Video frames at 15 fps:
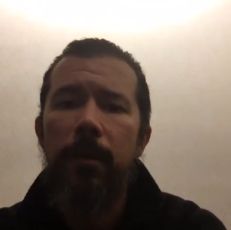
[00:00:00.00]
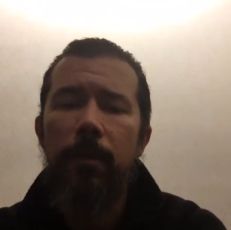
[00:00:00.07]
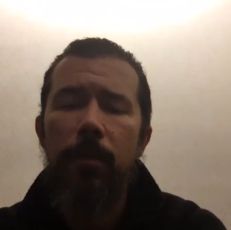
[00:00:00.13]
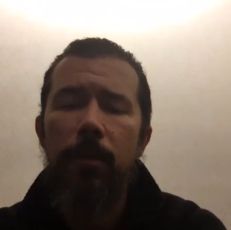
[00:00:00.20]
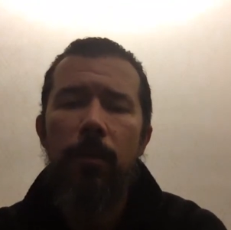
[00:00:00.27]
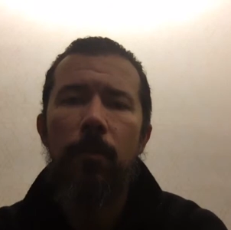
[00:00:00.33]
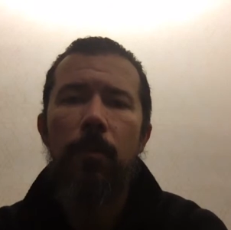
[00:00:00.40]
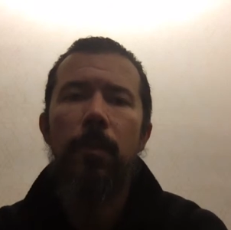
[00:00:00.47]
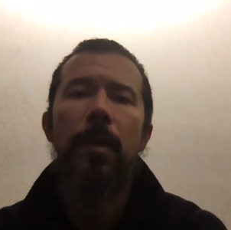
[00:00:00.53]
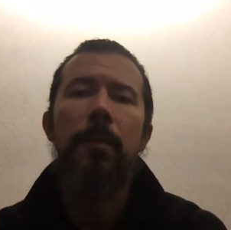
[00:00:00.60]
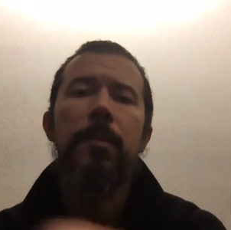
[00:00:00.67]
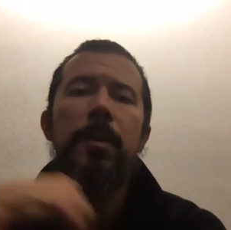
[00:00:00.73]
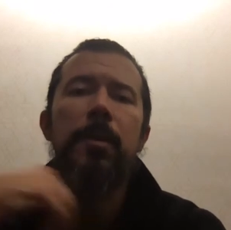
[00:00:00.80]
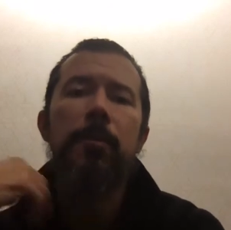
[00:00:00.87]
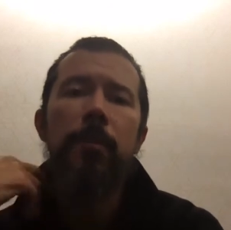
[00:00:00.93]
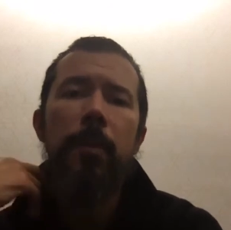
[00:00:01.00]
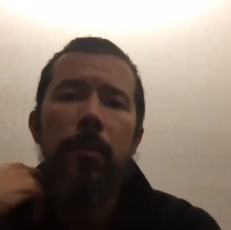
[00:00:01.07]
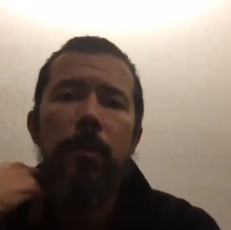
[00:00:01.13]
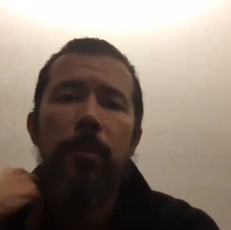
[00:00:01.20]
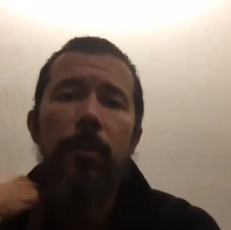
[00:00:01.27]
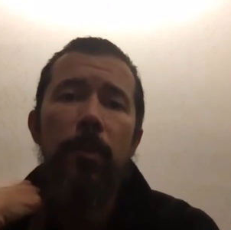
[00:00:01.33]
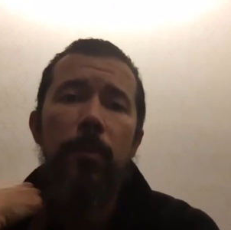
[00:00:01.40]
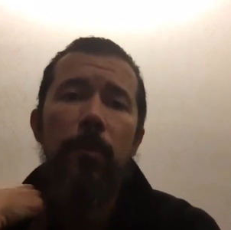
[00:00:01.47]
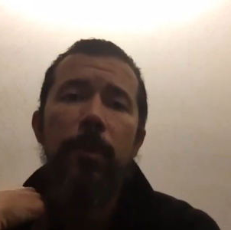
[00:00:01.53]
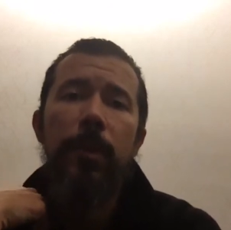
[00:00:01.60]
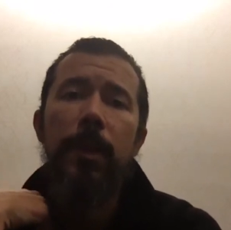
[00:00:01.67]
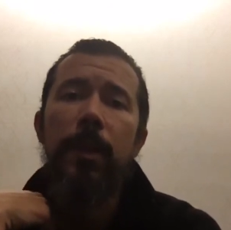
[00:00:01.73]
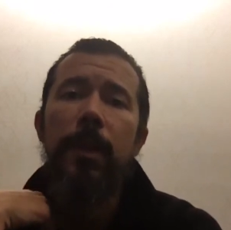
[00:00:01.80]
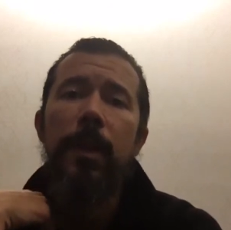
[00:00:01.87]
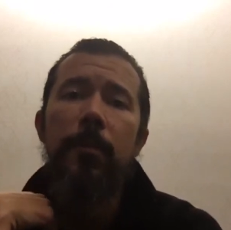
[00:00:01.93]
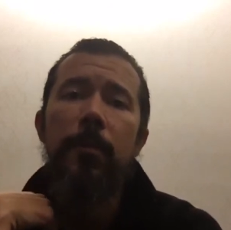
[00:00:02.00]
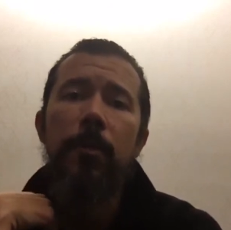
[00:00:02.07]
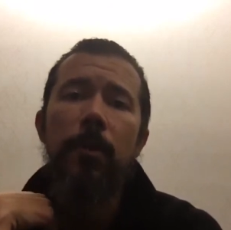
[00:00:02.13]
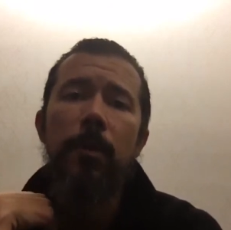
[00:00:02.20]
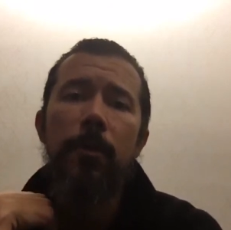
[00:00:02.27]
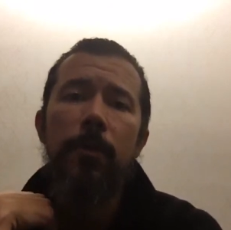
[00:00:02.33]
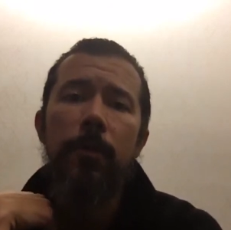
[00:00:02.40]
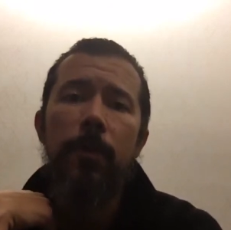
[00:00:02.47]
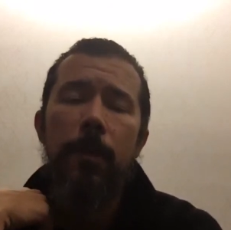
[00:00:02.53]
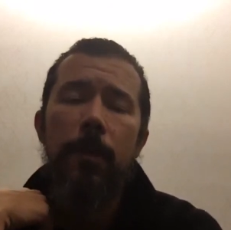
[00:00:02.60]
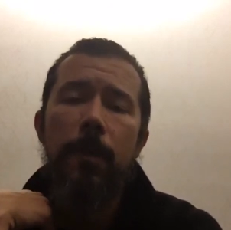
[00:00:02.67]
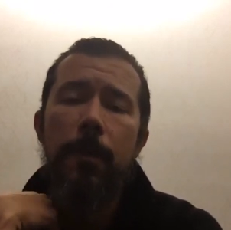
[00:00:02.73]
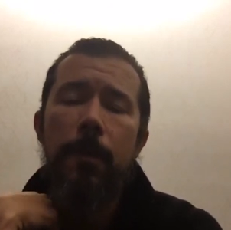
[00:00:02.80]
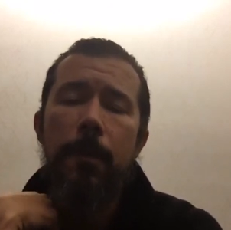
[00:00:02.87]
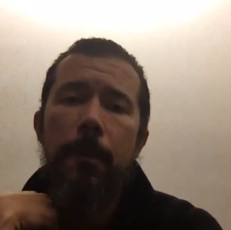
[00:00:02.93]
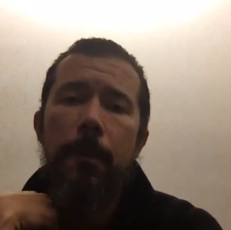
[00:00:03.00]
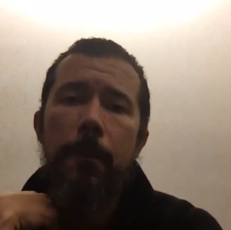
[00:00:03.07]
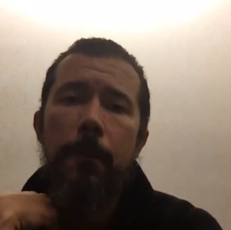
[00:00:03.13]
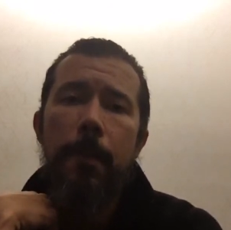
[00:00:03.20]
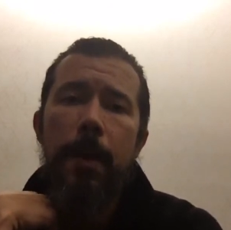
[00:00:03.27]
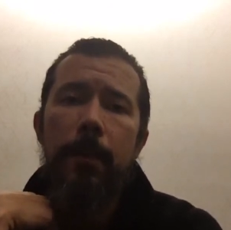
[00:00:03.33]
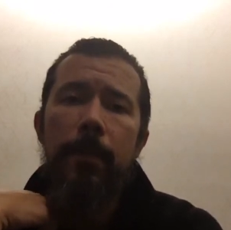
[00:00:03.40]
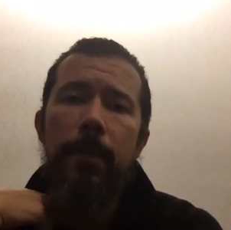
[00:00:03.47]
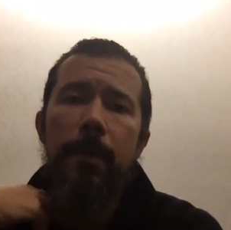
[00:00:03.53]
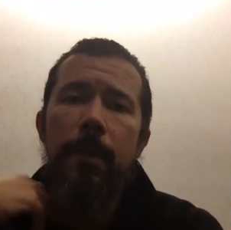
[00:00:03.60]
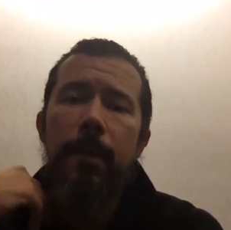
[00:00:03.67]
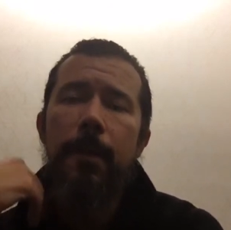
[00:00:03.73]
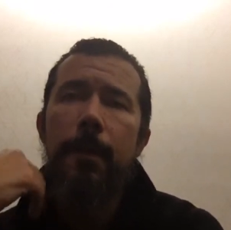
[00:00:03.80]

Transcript: So, he's probably the only one that I came across back then.